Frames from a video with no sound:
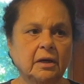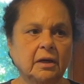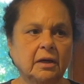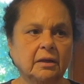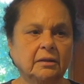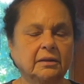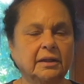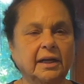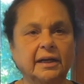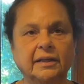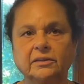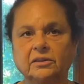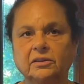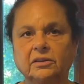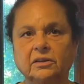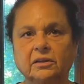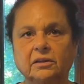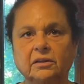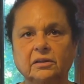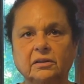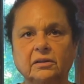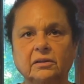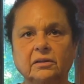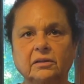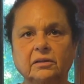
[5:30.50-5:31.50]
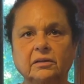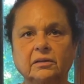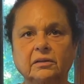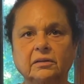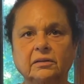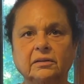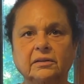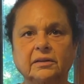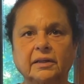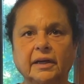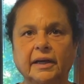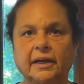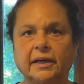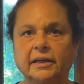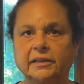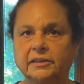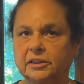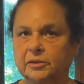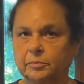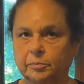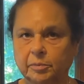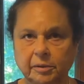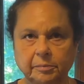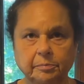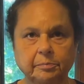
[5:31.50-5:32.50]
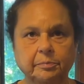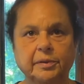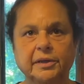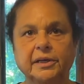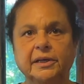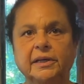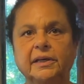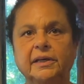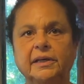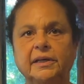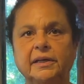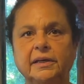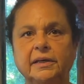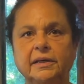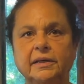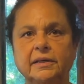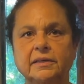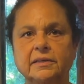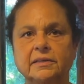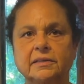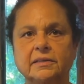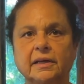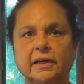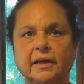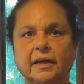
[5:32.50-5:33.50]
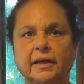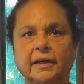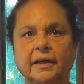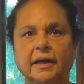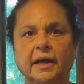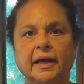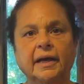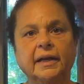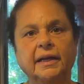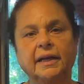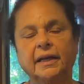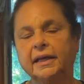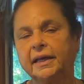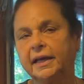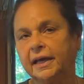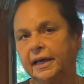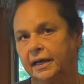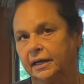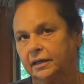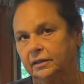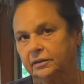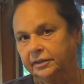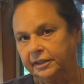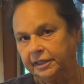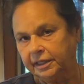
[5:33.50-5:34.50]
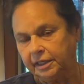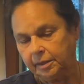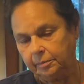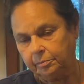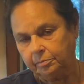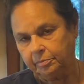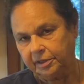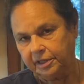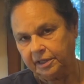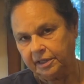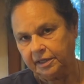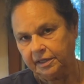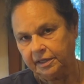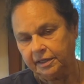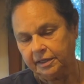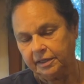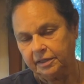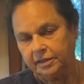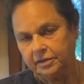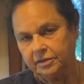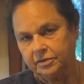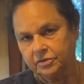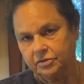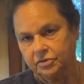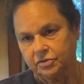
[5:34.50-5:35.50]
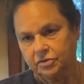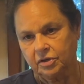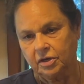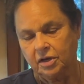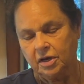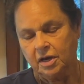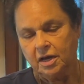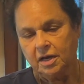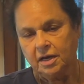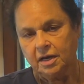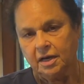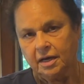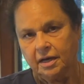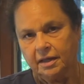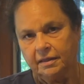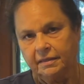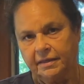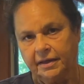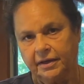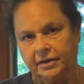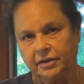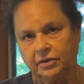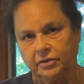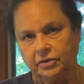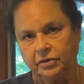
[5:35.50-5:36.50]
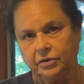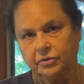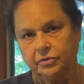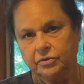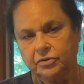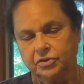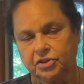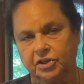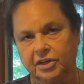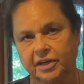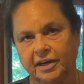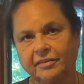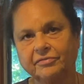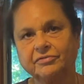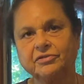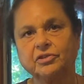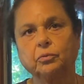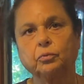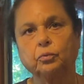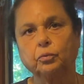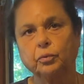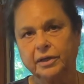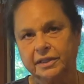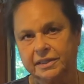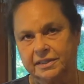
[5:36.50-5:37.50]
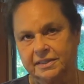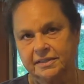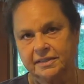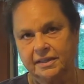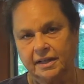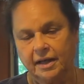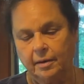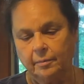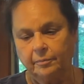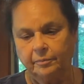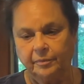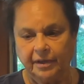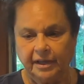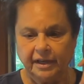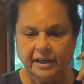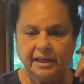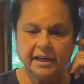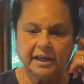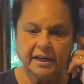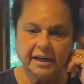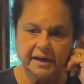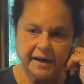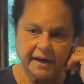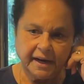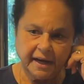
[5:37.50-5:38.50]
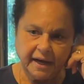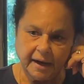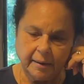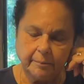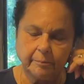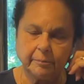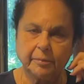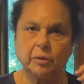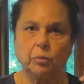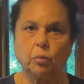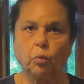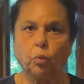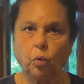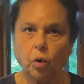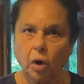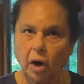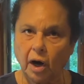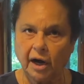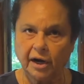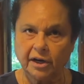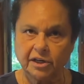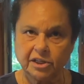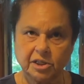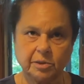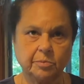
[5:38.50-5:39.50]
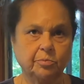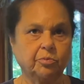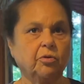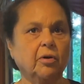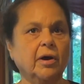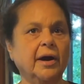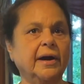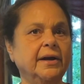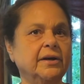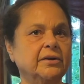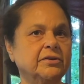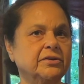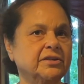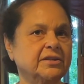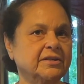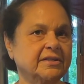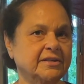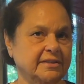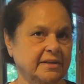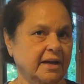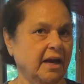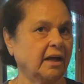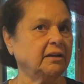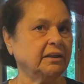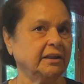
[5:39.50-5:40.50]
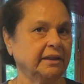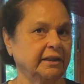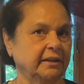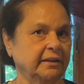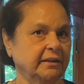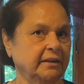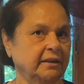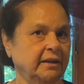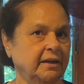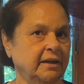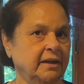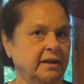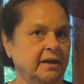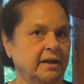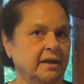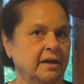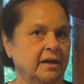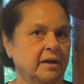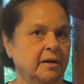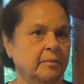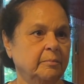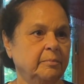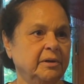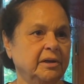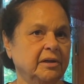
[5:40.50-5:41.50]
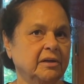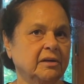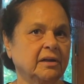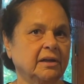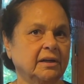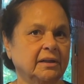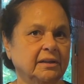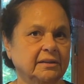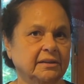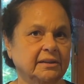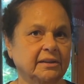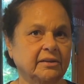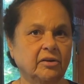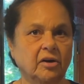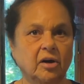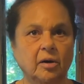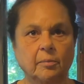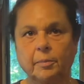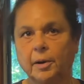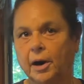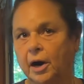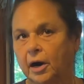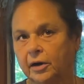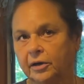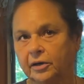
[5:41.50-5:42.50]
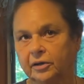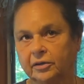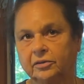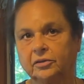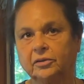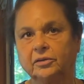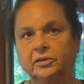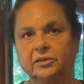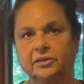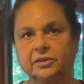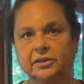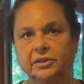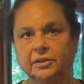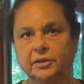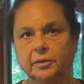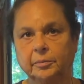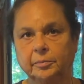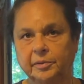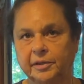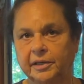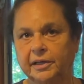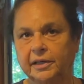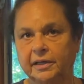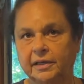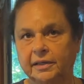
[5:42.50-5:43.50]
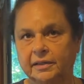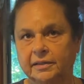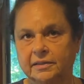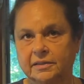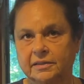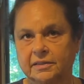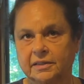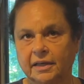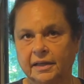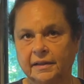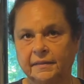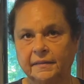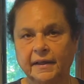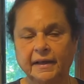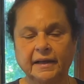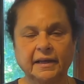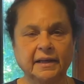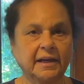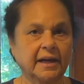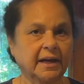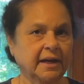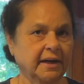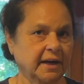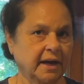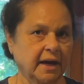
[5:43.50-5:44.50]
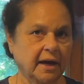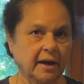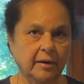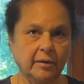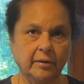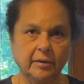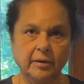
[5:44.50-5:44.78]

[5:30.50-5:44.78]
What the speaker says: lentils and split peas and any cannellini beans that you use, you have to rinse them. They cannot be washed prior to selling because there are particles in the beans, and they cannot